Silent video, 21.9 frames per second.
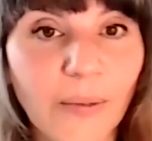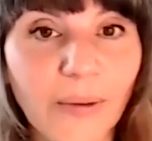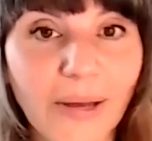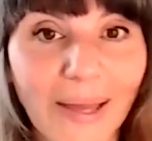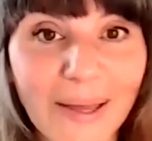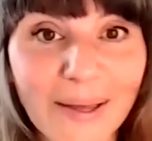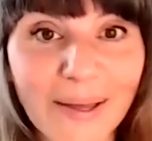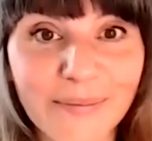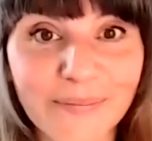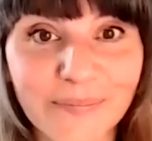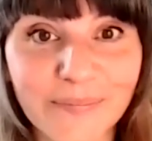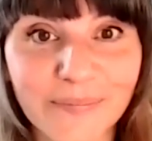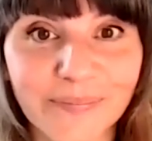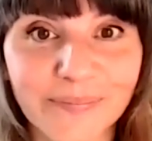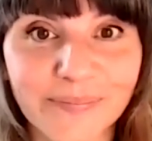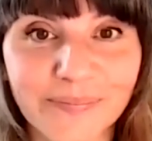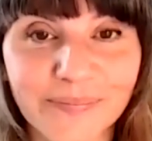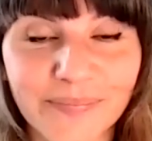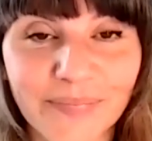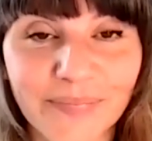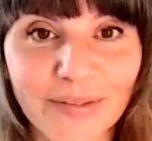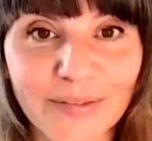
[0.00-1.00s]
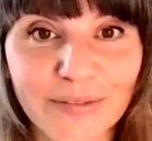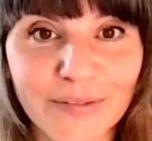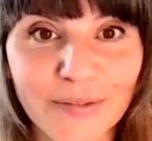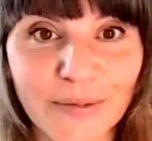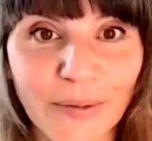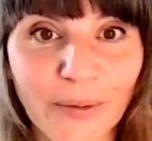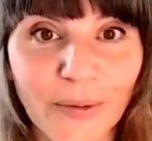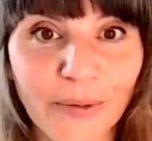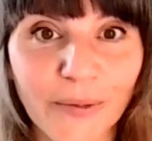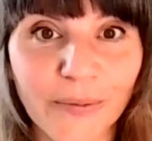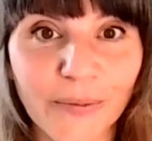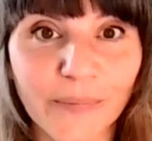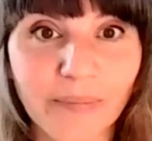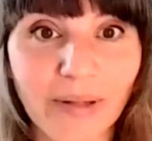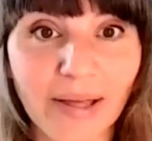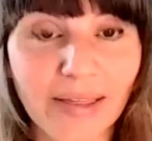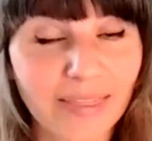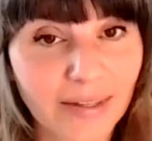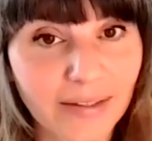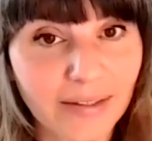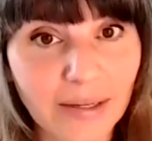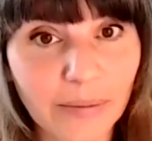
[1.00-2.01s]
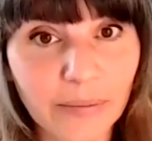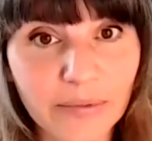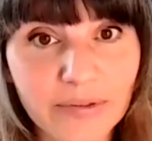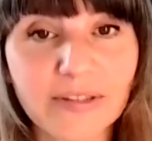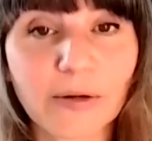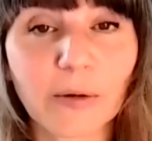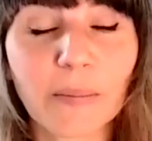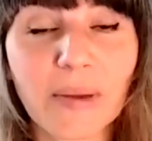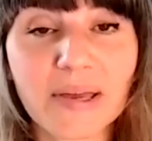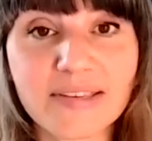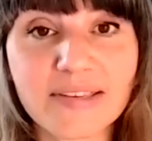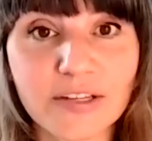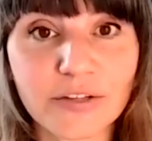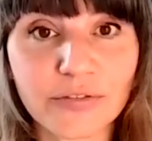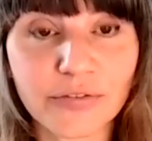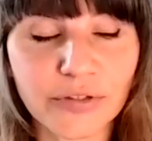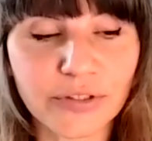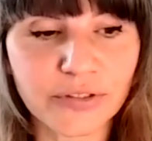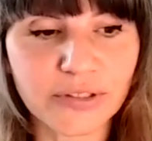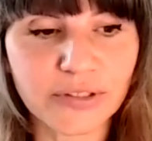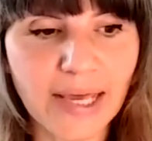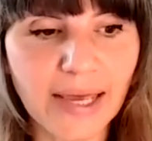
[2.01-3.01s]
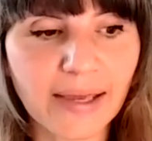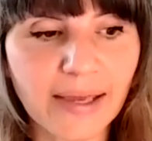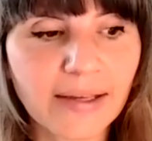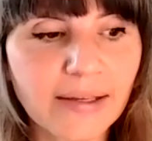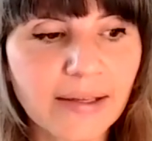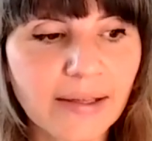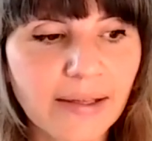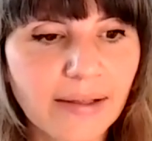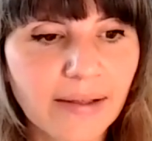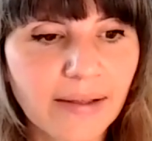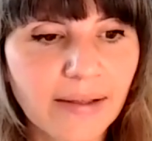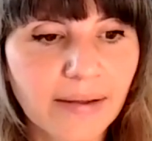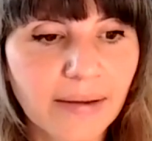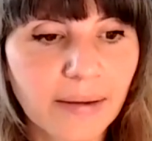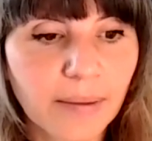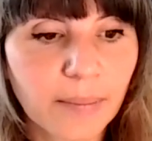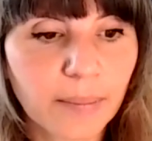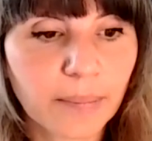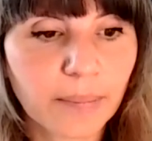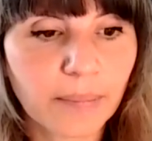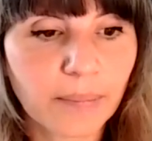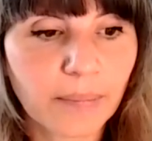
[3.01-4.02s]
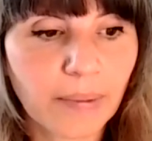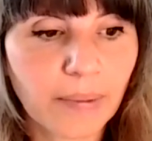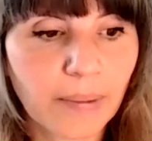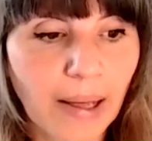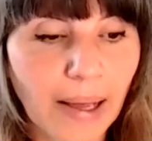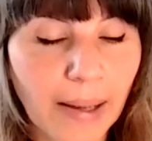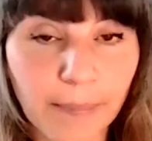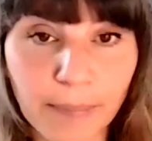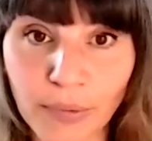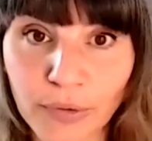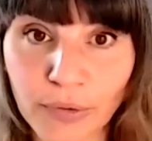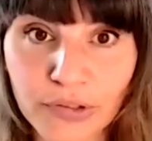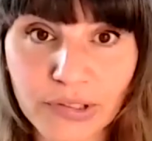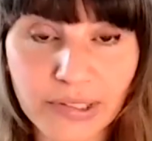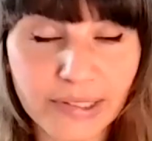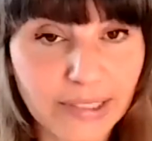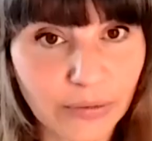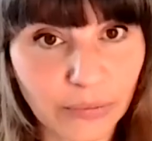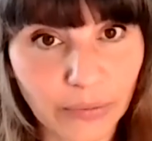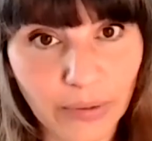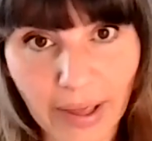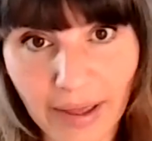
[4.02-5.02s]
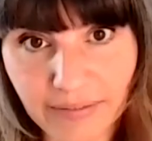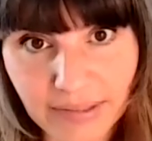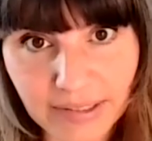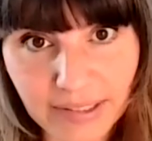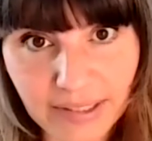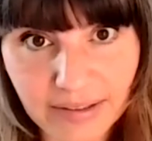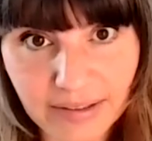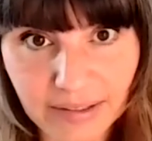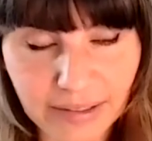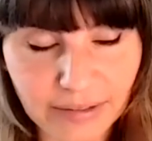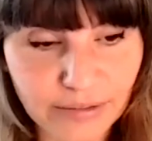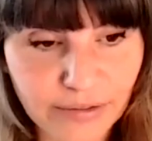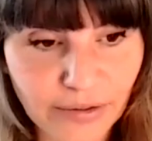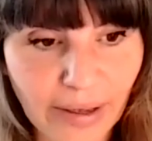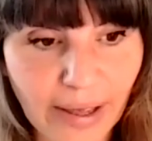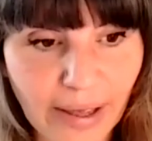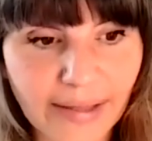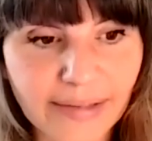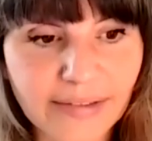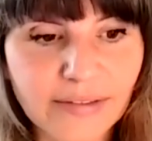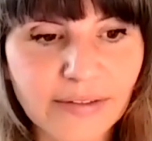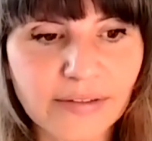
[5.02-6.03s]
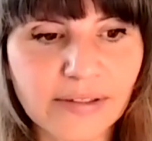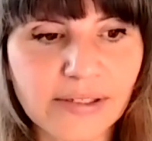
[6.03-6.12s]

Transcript: Okay, so I think that was their message for today. I personally don't have anything to add to